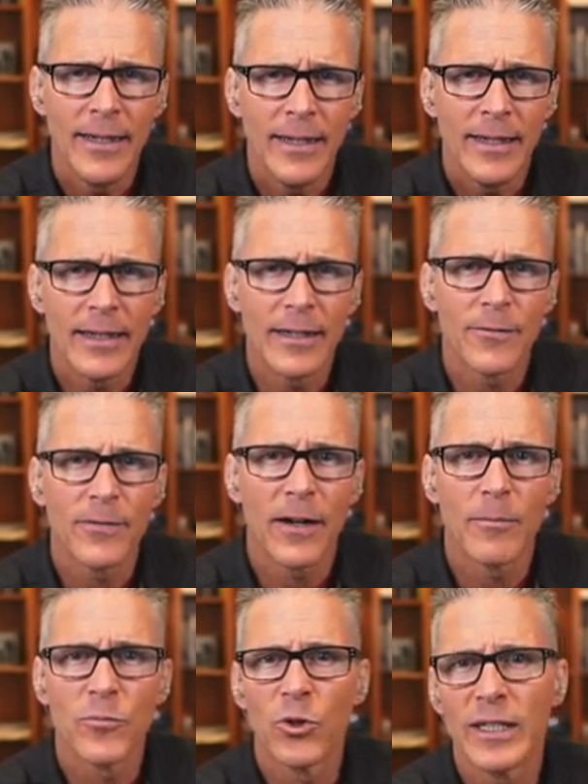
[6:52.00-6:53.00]
if
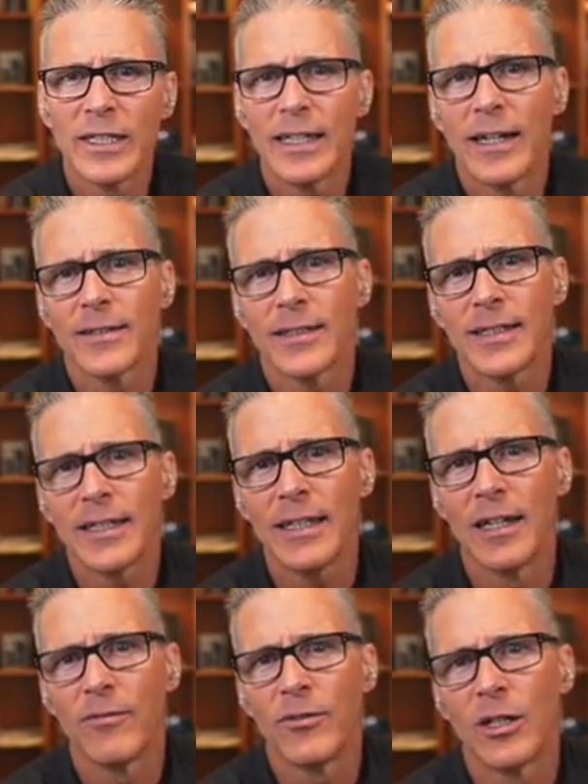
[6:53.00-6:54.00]
I'm going down to sea level,